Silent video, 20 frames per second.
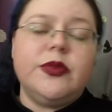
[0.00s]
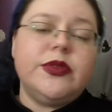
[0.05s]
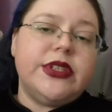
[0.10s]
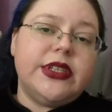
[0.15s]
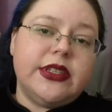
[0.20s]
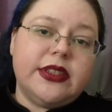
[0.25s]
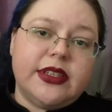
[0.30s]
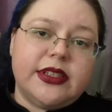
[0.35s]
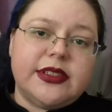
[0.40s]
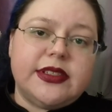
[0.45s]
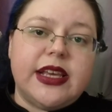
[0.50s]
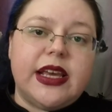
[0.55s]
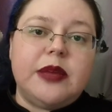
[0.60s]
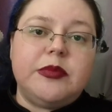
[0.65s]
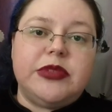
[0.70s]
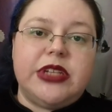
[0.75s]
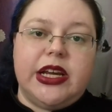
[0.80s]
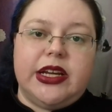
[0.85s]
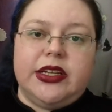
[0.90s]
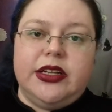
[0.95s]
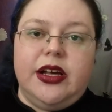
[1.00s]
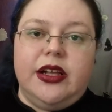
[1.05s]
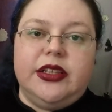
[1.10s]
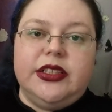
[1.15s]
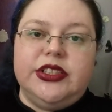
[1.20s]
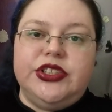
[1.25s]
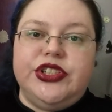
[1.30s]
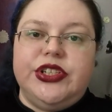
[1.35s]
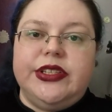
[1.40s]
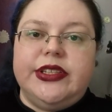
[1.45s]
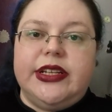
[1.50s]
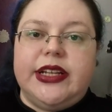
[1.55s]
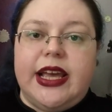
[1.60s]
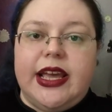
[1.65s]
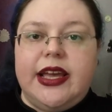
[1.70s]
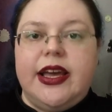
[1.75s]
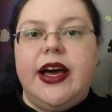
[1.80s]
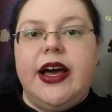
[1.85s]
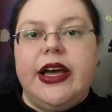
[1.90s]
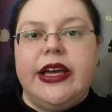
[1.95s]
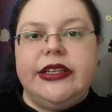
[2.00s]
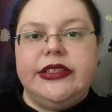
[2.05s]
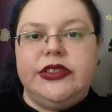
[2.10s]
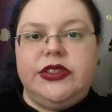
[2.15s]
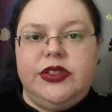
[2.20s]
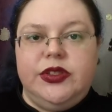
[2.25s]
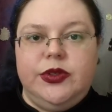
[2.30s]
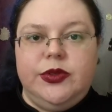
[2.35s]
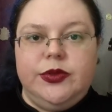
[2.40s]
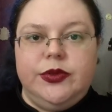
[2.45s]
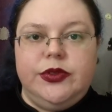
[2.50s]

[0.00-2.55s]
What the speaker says: using the same technology that AIs